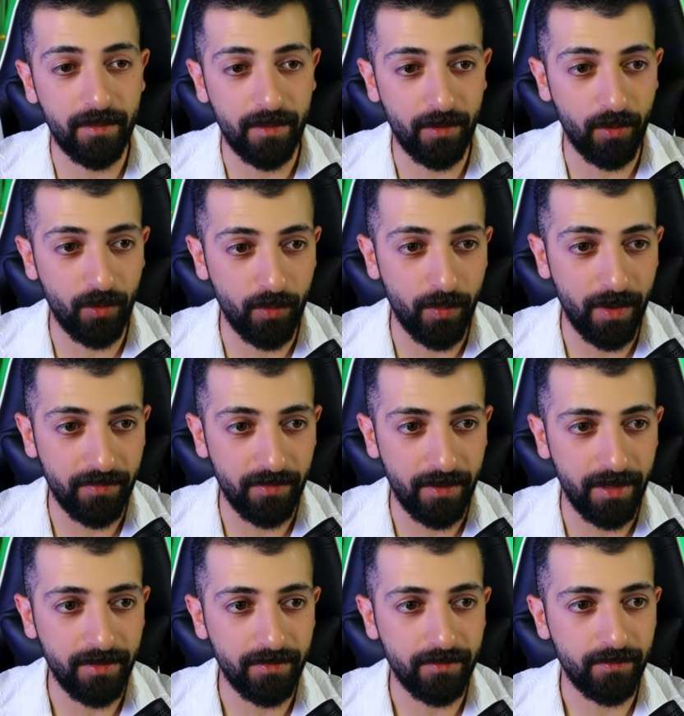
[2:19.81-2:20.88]
Look, my
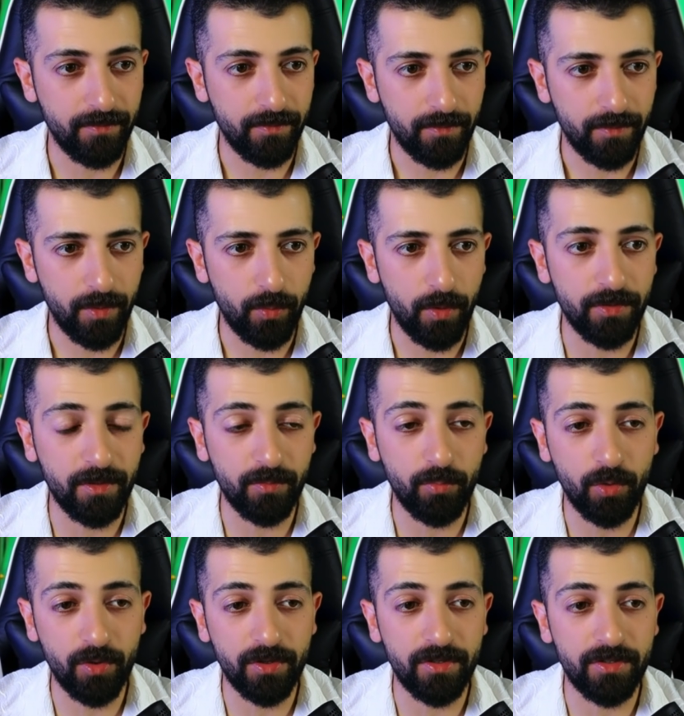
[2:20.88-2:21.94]
friend, the most
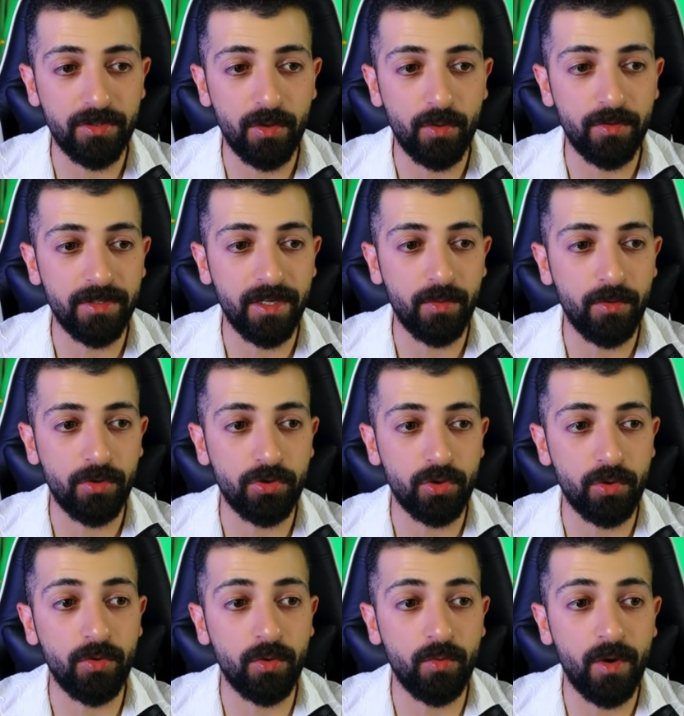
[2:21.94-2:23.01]
important zones I will
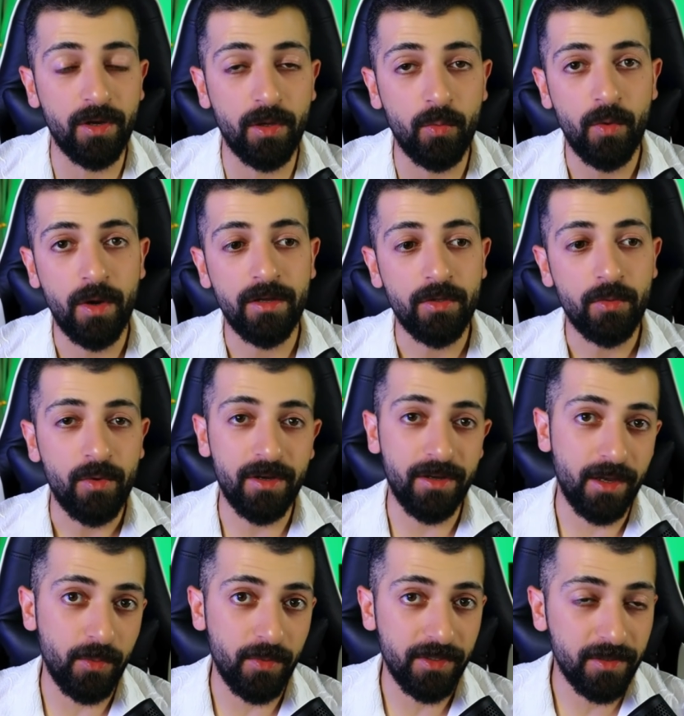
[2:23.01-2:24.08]
show you are the ones where
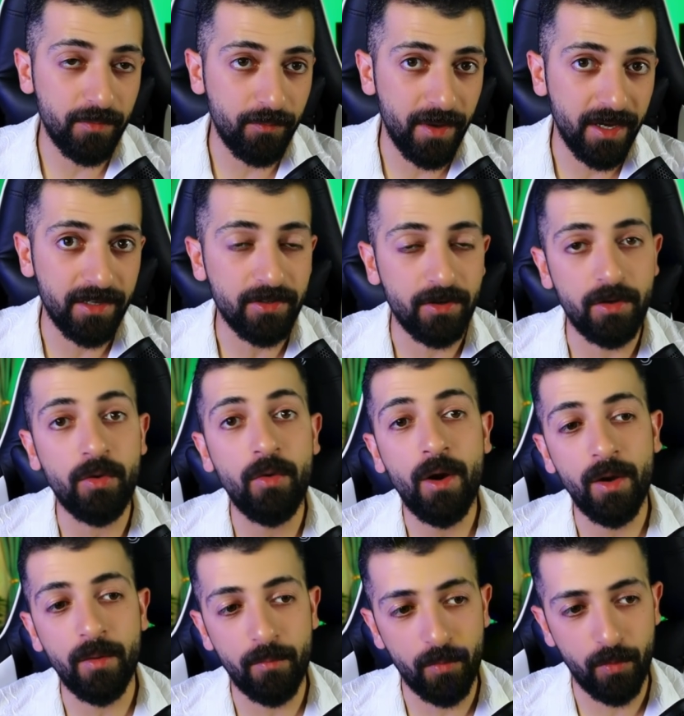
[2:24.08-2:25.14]
there was a major
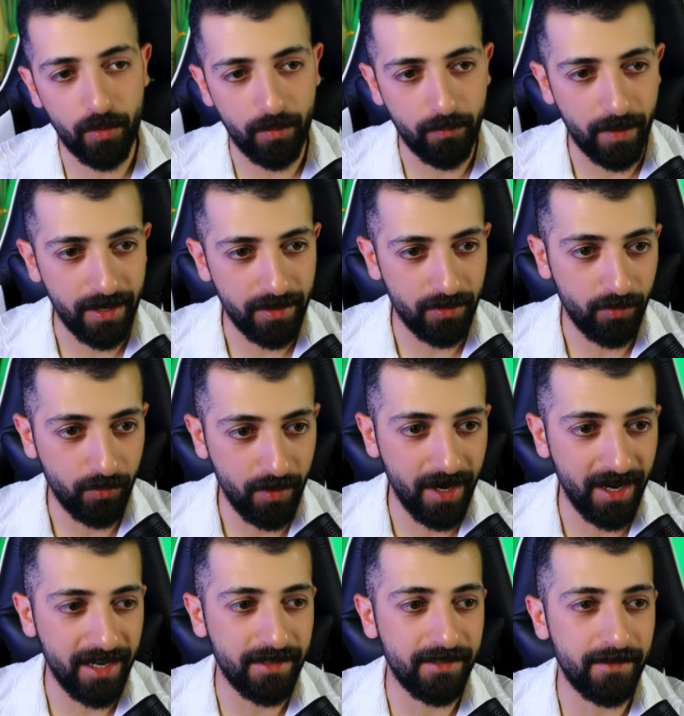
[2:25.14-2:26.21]
drop or a major
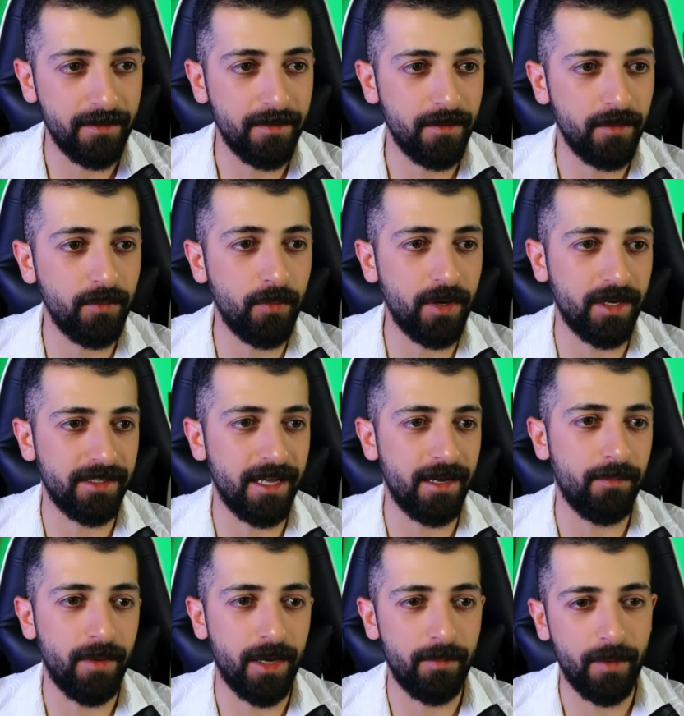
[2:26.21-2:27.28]
rise. What does that
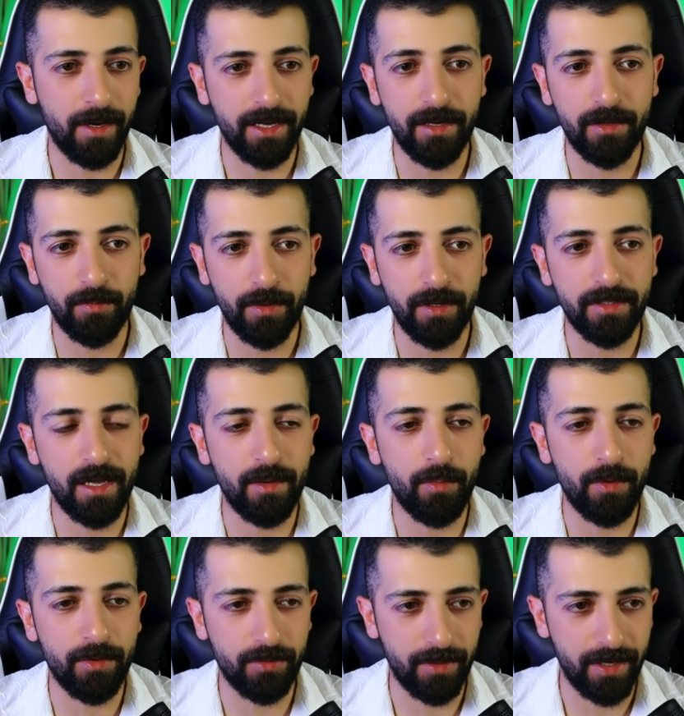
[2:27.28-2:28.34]
mean, Malik? For
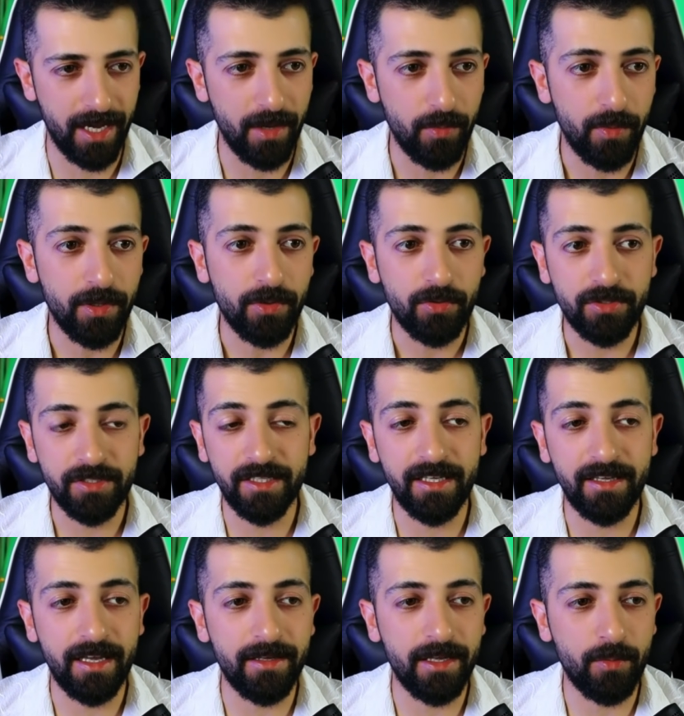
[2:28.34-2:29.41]
example, today when you see
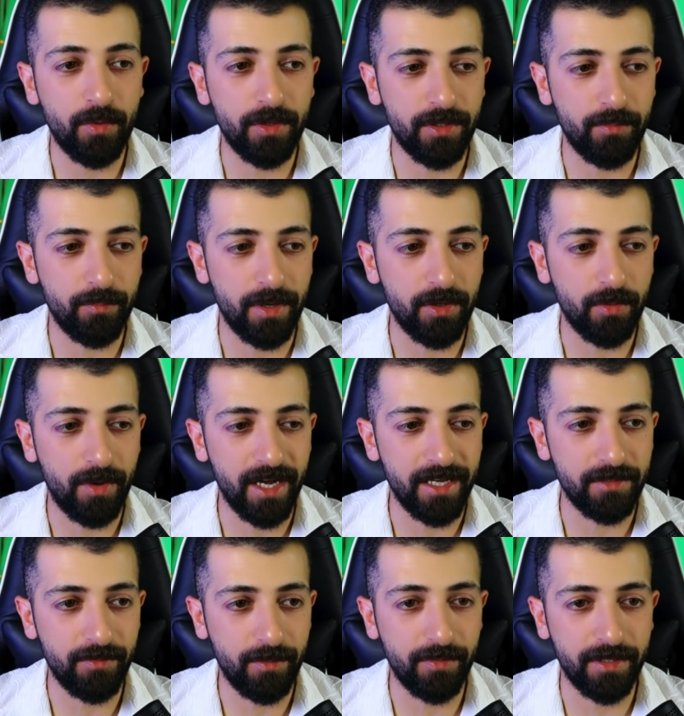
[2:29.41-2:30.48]
that there was a big
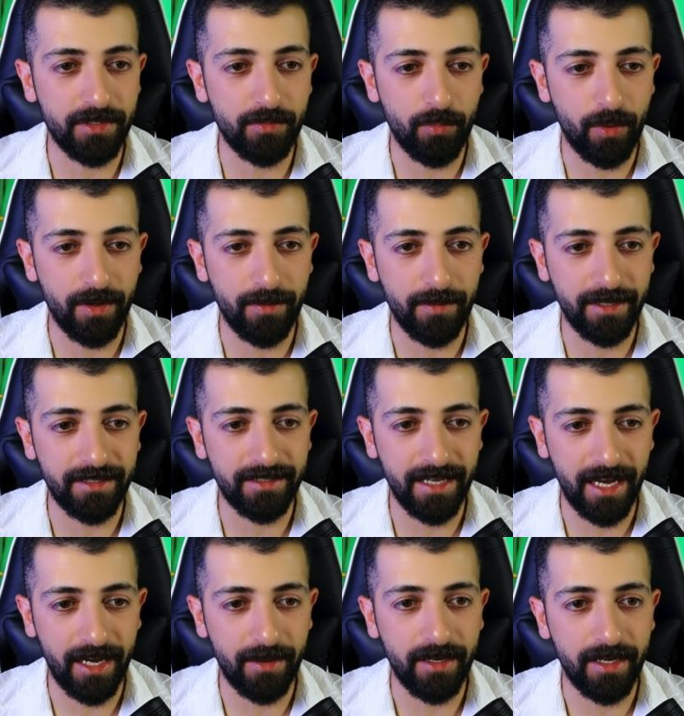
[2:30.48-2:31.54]
rise from this spot, this
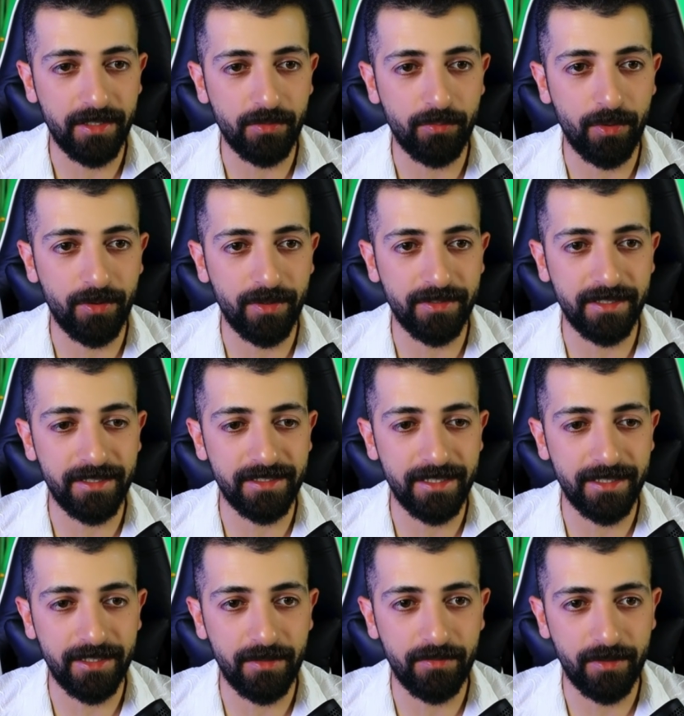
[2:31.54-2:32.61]
area experienced a
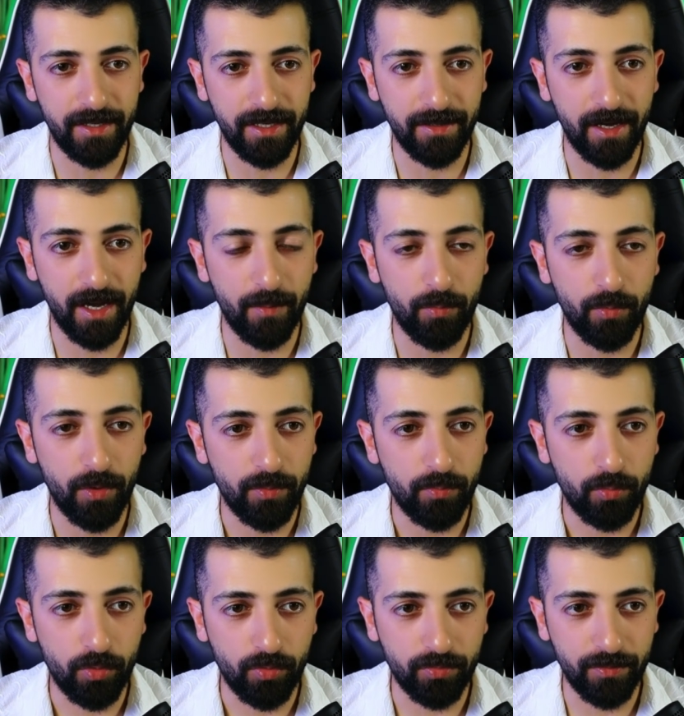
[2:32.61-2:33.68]
significant upward
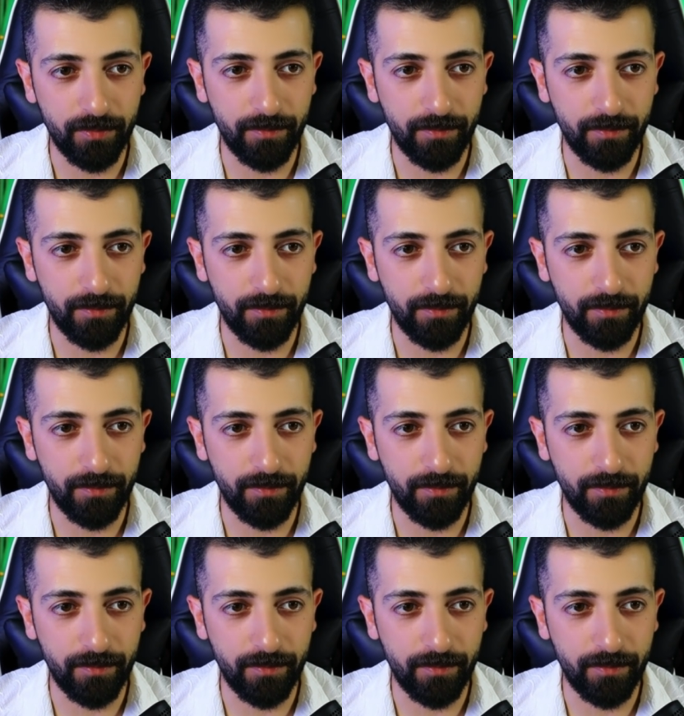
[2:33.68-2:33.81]
move,